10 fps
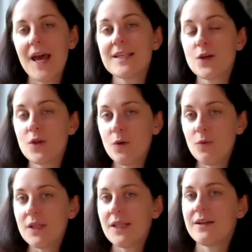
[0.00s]
So you
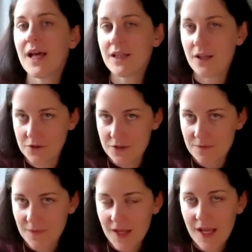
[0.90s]
will learn a lot.
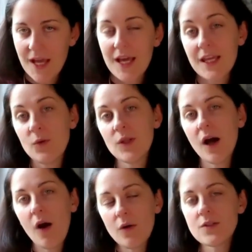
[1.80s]
You
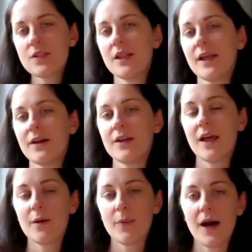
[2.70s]
will also learn
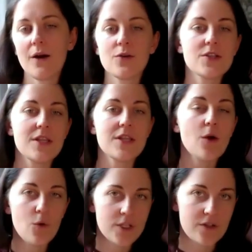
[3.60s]
about the
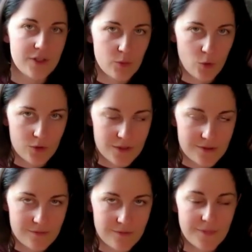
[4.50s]
audit reports.